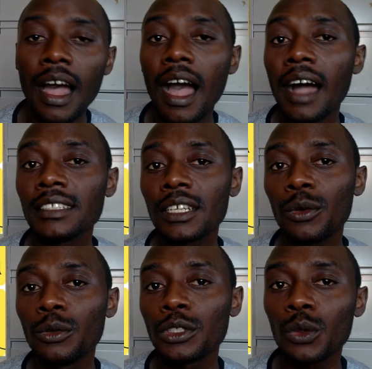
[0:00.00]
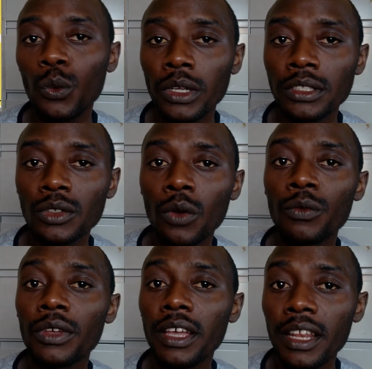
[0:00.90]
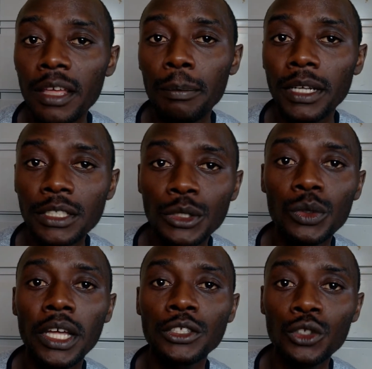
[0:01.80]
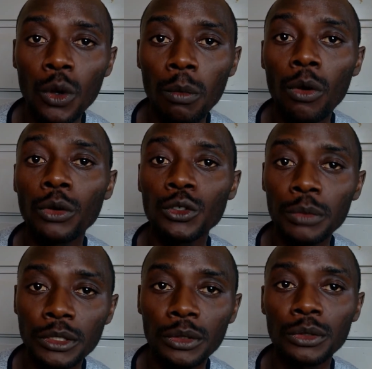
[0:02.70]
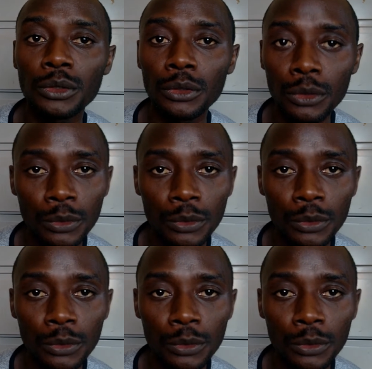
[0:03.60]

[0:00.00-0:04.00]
as a consequence of any particular job or occupation you do.